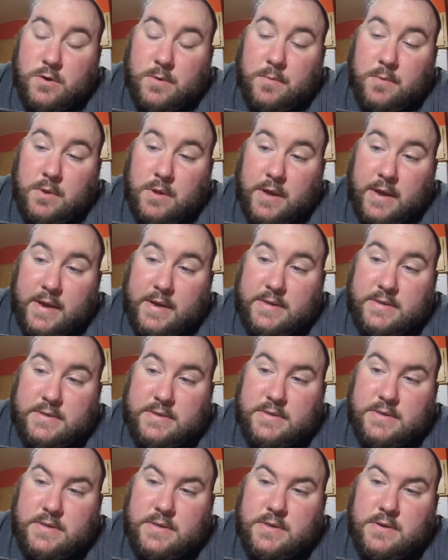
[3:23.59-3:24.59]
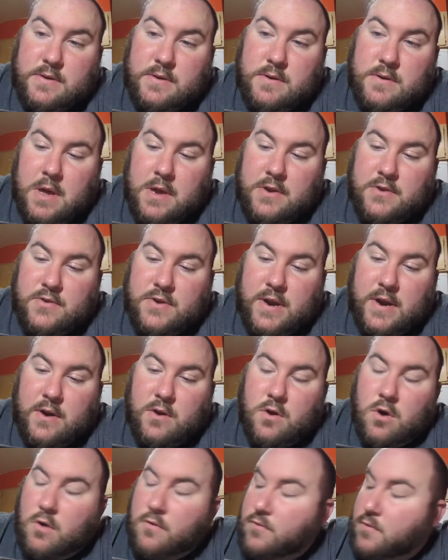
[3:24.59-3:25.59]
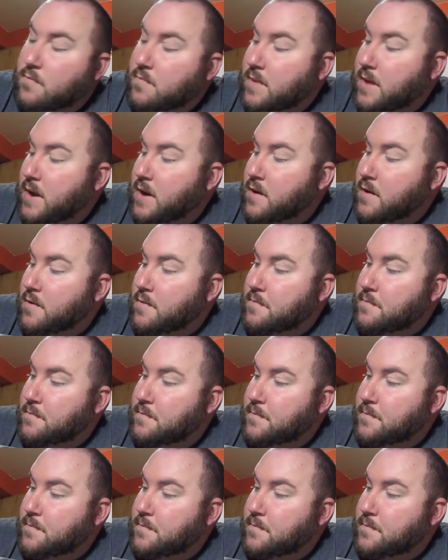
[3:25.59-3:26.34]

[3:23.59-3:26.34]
replaced and just kind of go from there.